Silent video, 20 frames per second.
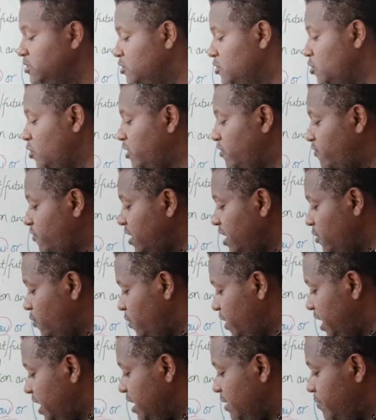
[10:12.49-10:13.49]
So if I
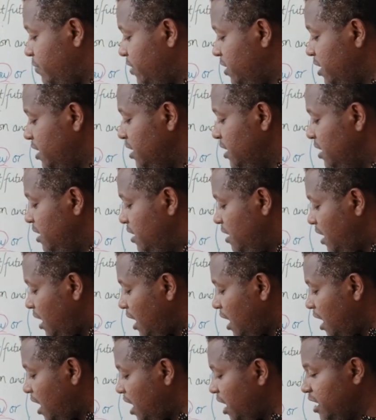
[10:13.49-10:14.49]
were a bird,
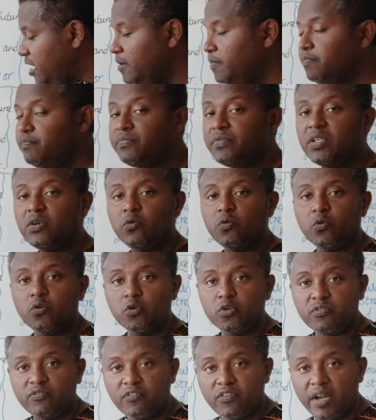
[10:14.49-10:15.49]
I
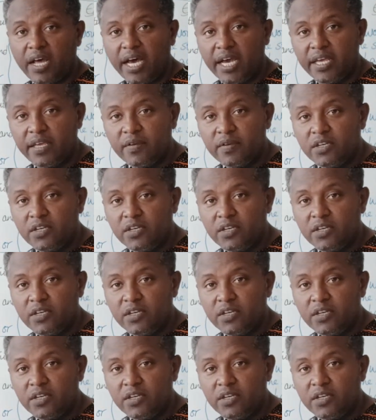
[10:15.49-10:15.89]
would fly.